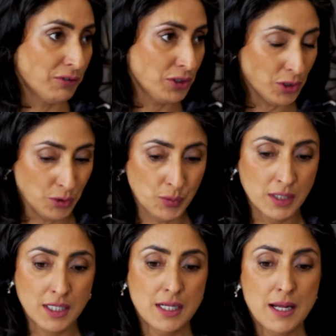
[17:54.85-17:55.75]
For
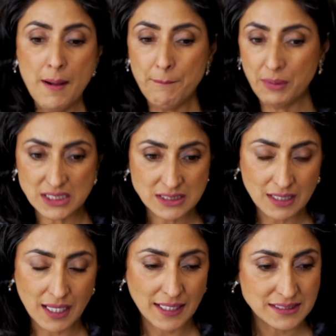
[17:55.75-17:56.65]
you,
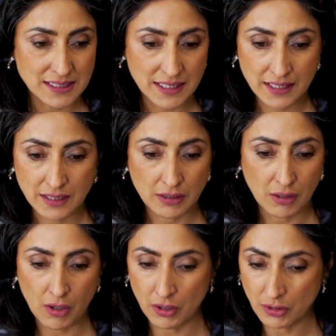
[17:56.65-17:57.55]
personalizing
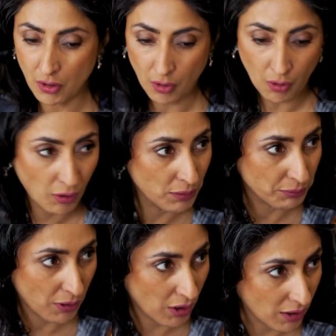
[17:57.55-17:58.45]
on all
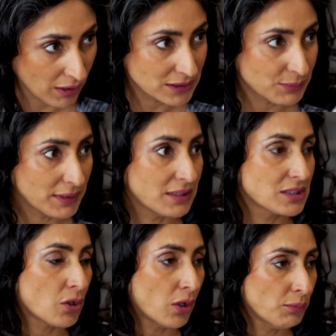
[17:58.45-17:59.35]
prongs, whether
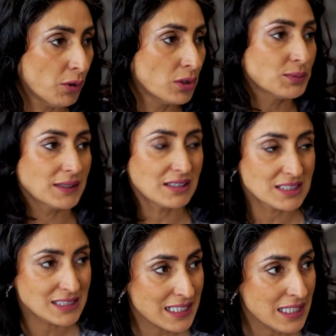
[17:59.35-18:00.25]
it's hormones, whether
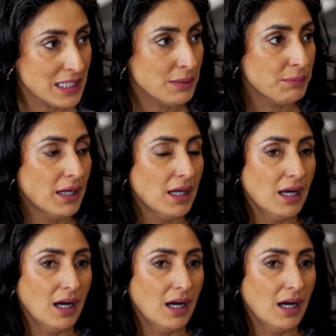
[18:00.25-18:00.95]
it's sleep.